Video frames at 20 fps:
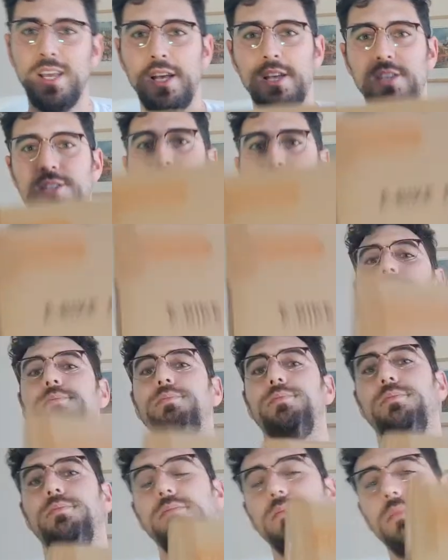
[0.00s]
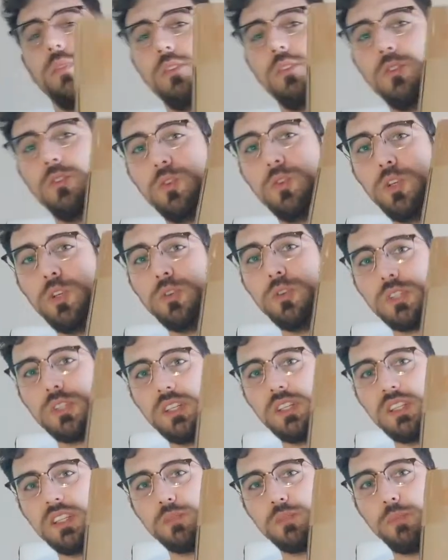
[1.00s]
So, do you
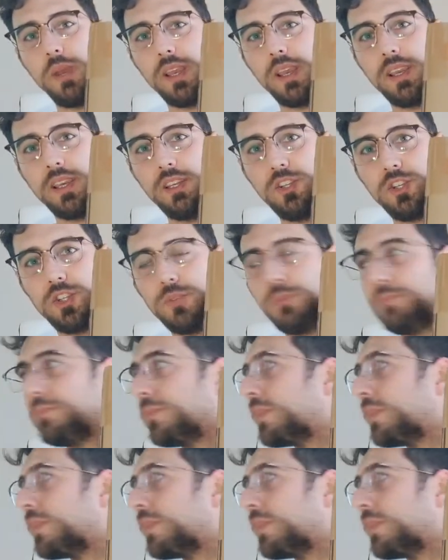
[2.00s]
see this package?